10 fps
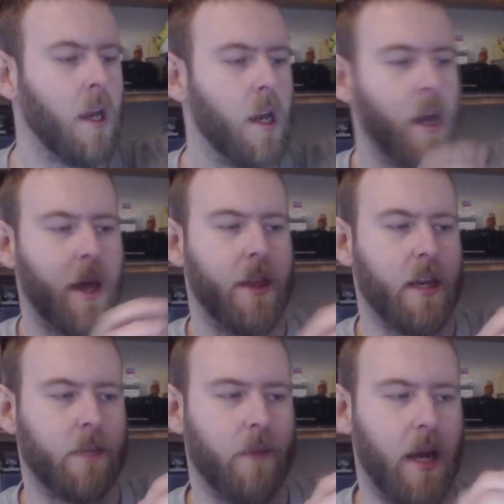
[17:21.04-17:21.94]

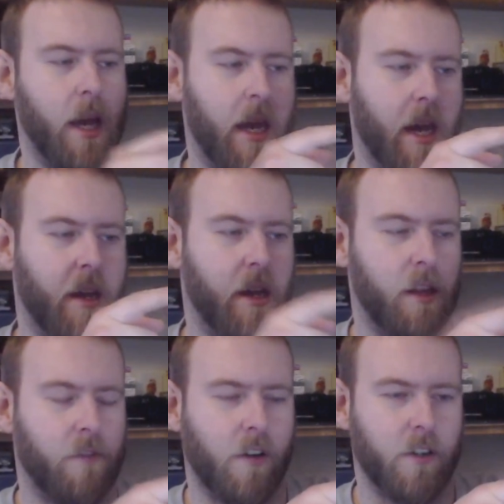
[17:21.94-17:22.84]
This bit here at
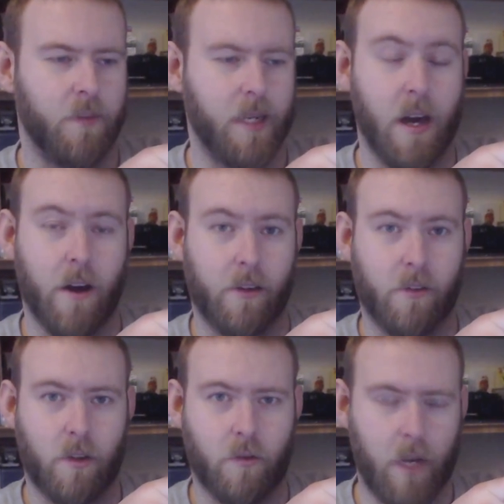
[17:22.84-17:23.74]
the front should be
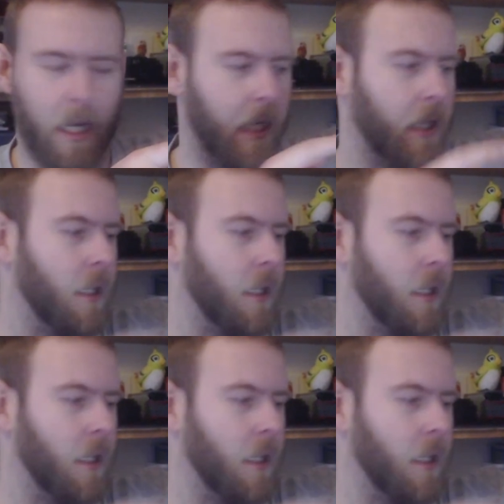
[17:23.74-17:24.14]
dark green.